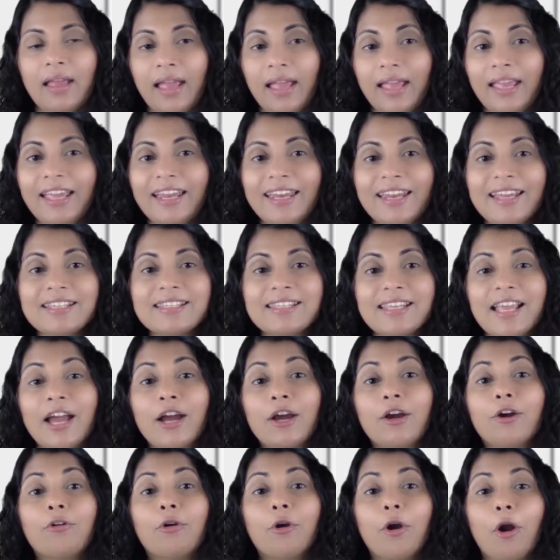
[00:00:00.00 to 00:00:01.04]
It is
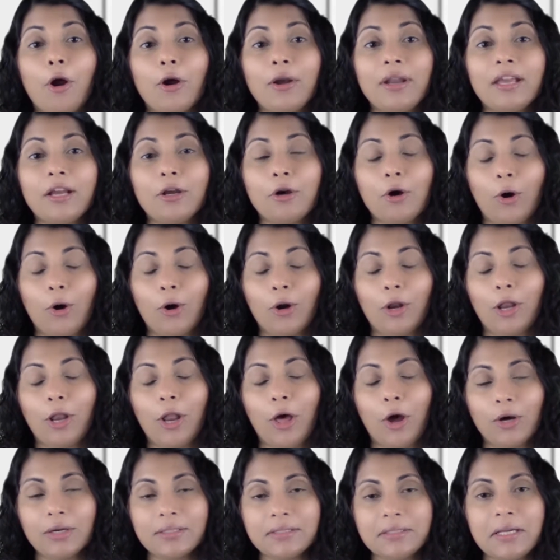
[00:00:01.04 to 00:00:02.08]
a chronic or
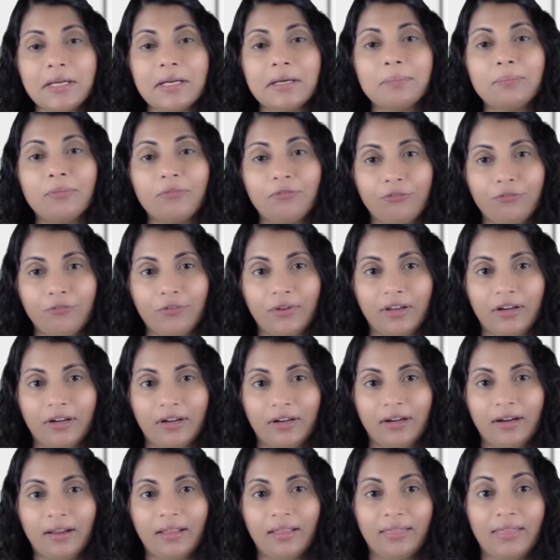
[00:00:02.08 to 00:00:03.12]
long-term
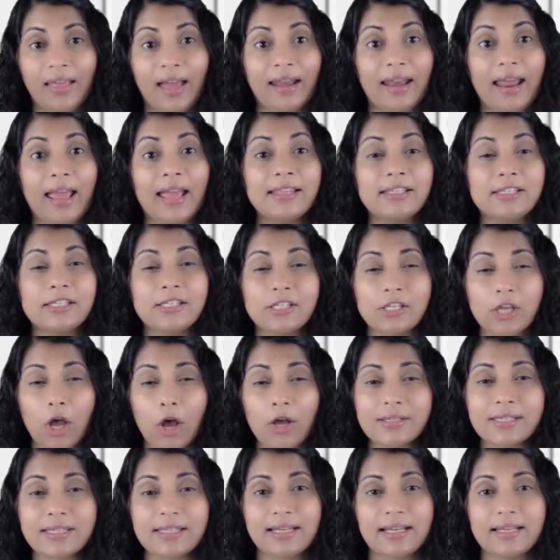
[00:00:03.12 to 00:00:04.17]
fear that
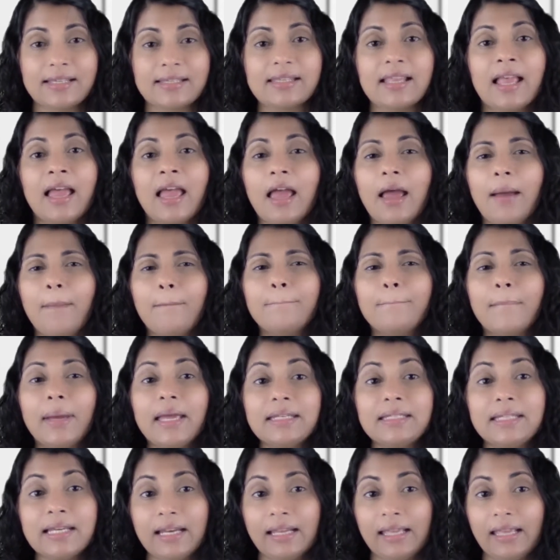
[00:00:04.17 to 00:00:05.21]
exhausts us
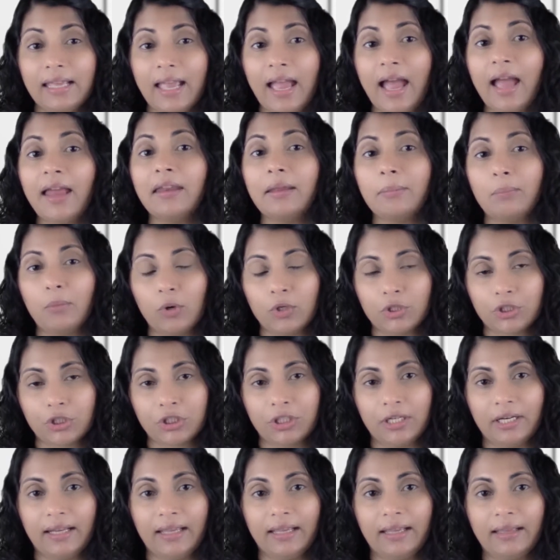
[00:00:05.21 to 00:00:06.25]
mentally and
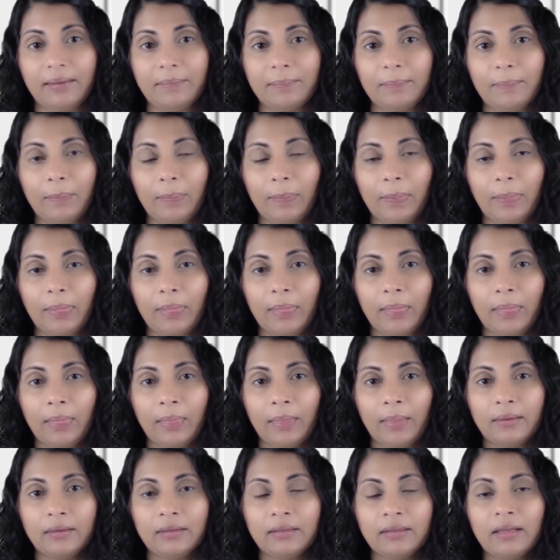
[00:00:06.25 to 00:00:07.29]
emotionally.
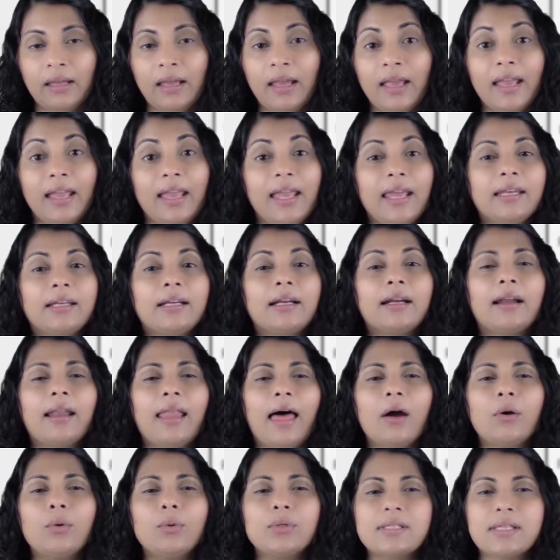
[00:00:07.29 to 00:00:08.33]
It
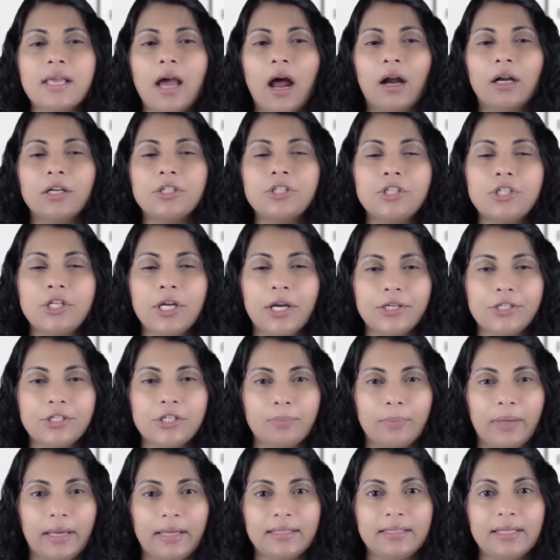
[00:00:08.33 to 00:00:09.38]
clouds our
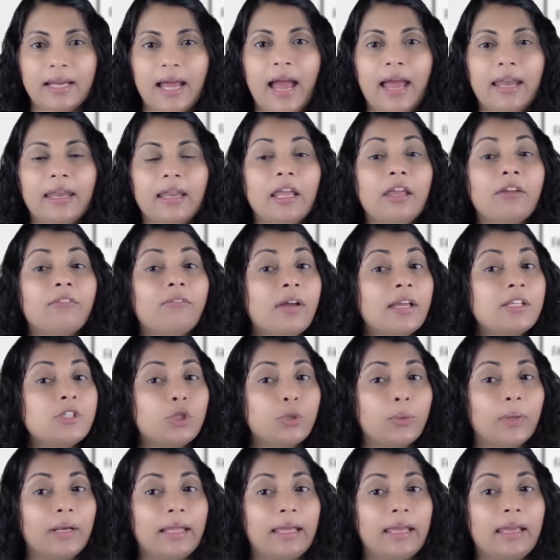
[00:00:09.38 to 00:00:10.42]
judgment and
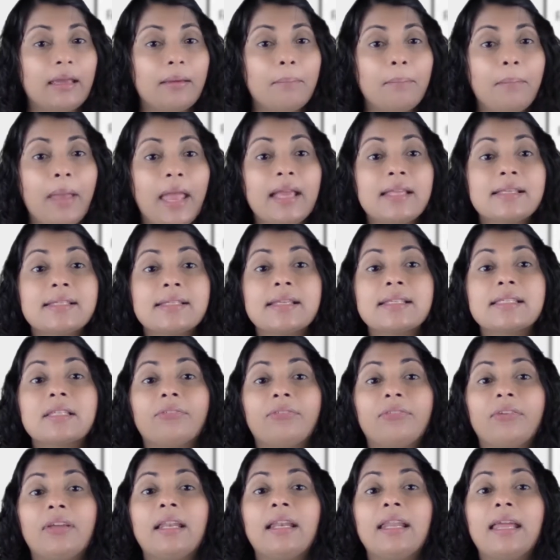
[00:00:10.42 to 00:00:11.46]
eventually makes us
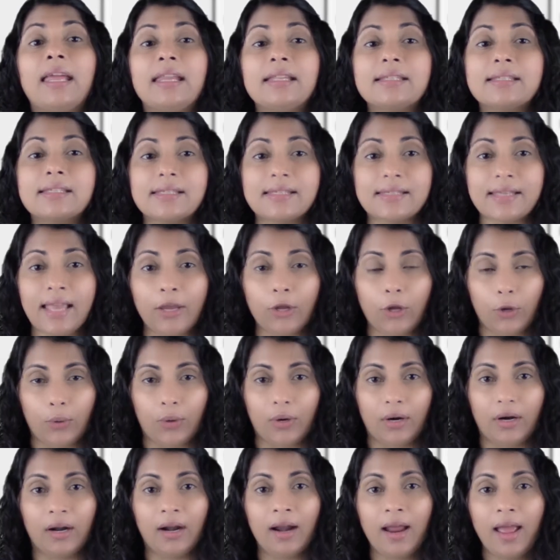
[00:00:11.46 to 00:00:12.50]
feel
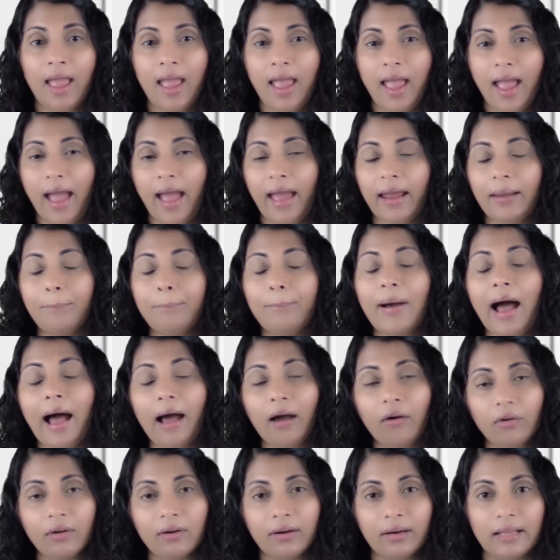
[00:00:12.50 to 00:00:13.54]
insecure and
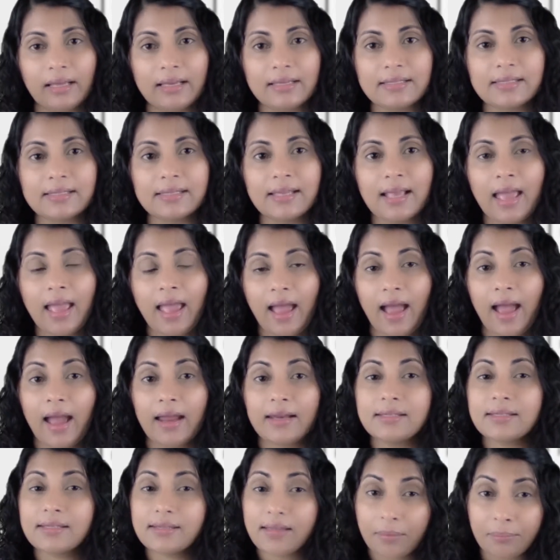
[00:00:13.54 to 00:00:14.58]
powerless,
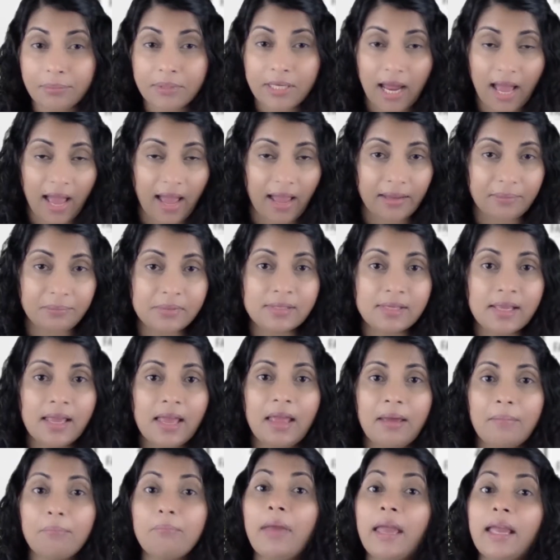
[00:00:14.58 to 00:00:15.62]
and sometimes
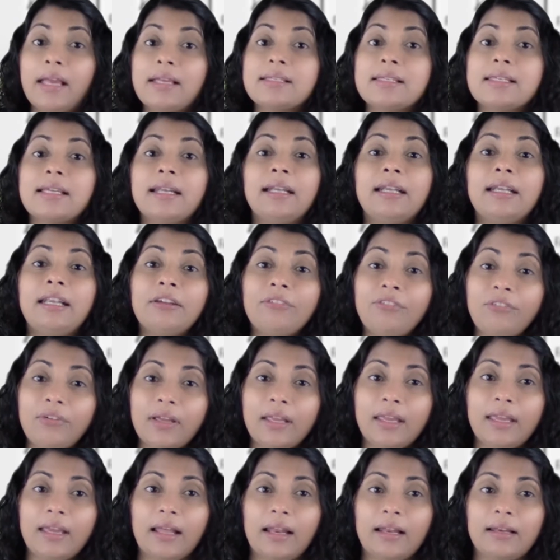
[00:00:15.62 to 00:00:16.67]
makes it
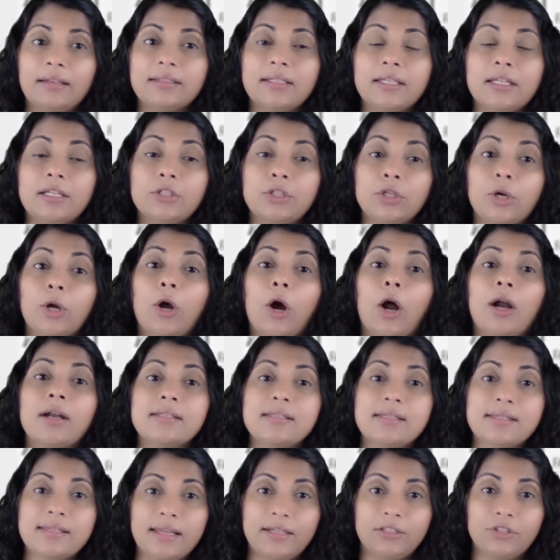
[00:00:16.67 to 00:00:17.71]
difficult to
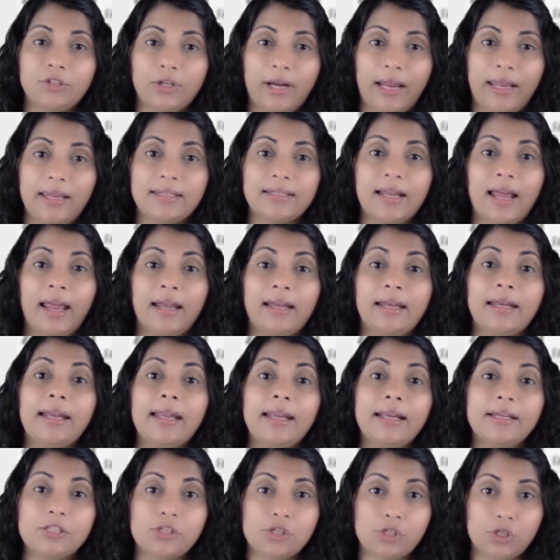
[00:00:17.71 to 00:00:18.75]
concentrate and
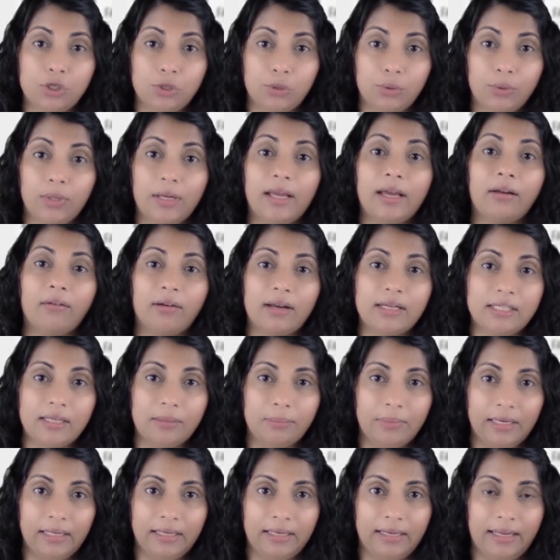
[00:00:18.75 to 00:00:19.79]
leads to
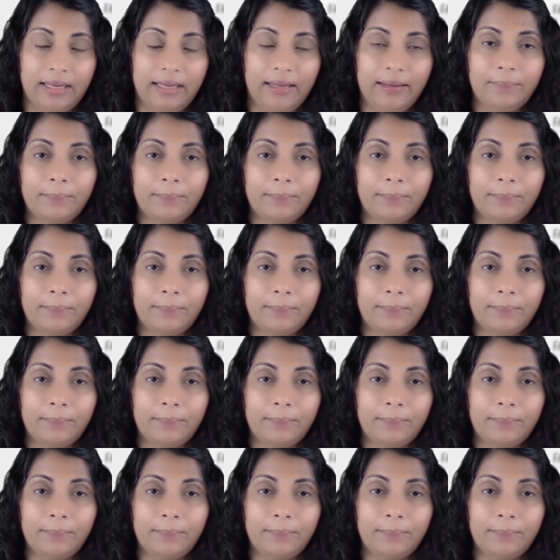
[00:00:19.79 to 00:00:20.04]
irritability.